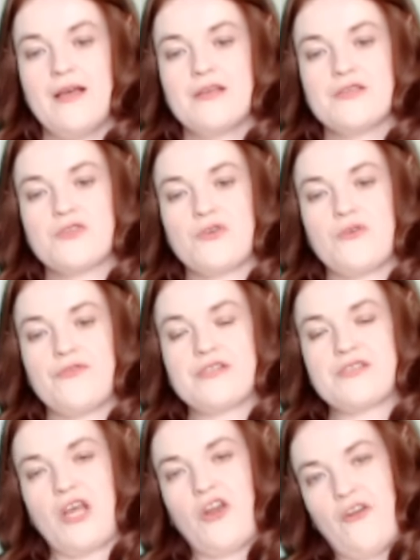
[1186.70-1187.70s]
So
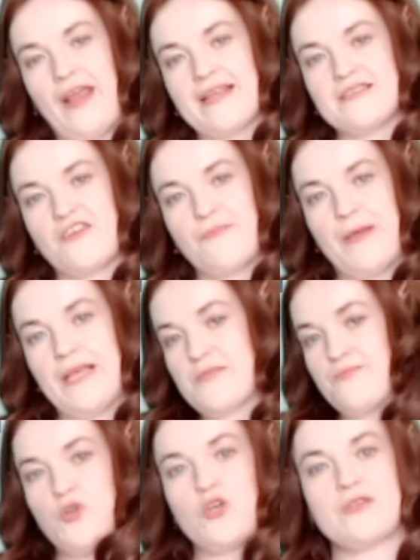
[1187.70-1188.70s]
there's a creative piece,
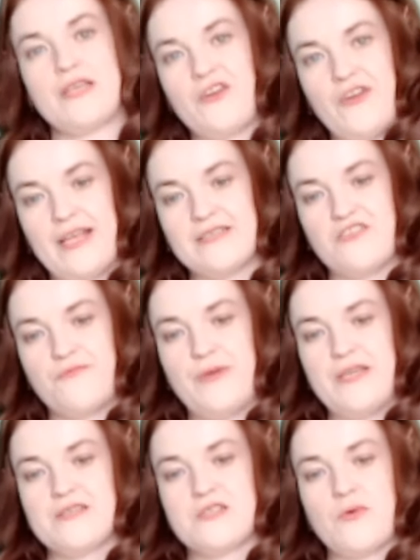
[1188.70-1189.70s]
broadly creative
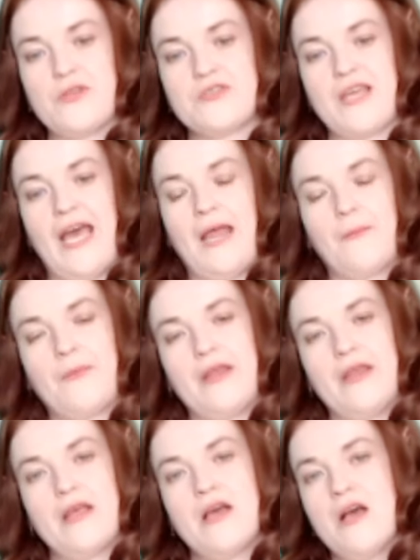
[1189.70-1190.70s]
piece, which can
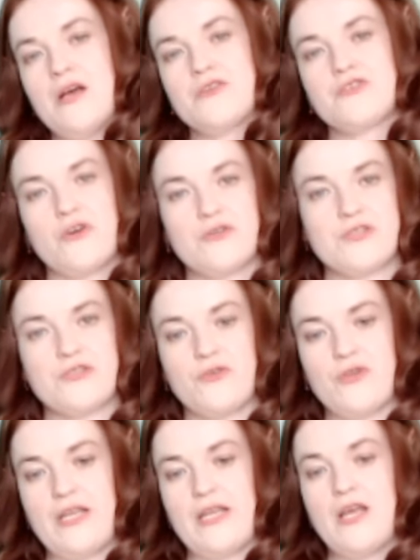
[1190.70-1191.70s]
be short
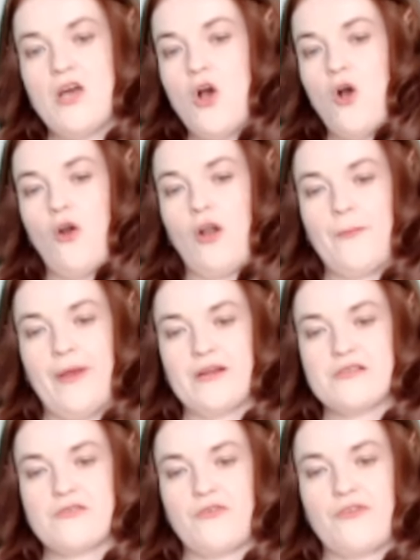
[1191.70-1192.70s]
story or a
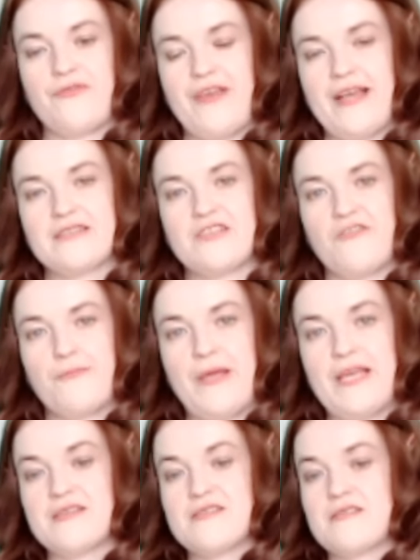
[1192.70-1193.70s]
personal reflective
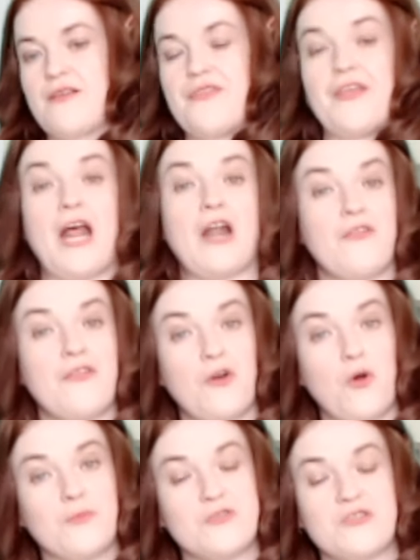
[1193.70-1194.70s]
piece. There are other
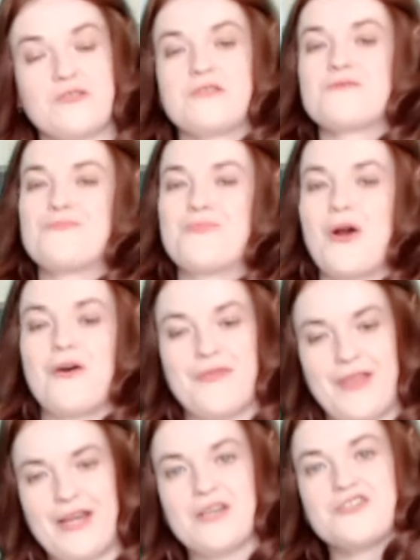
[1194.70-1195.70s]
options, but
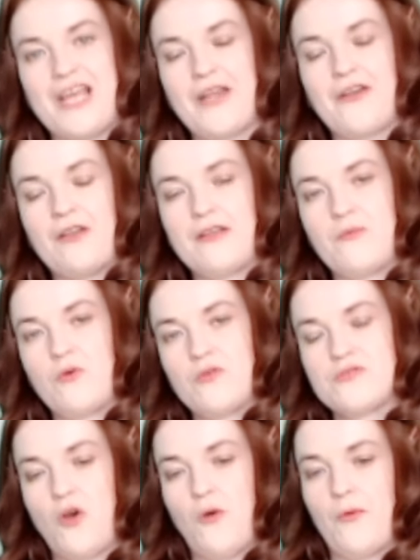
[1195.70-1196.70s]
they're generally the
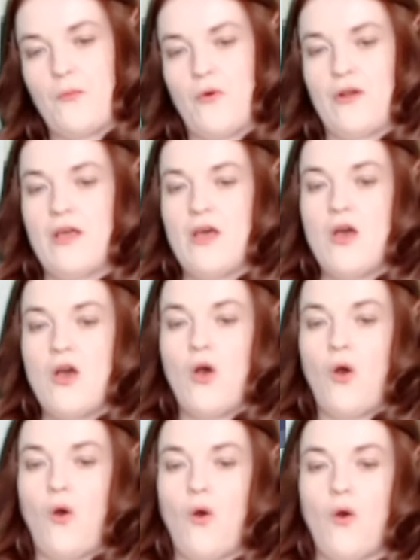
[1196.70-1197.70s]
most common one,
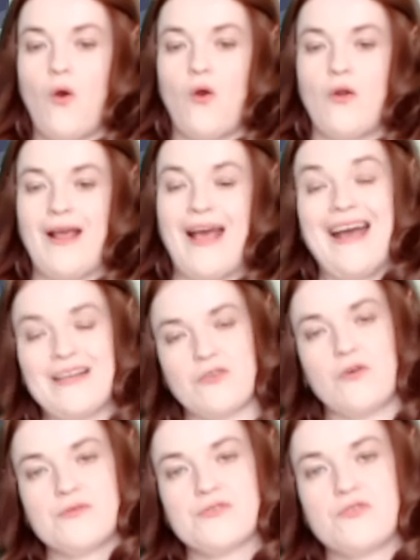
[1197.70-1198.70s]
or and
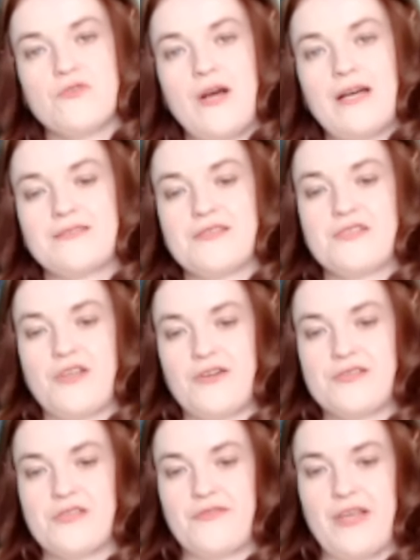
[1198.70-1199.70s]
also a discursive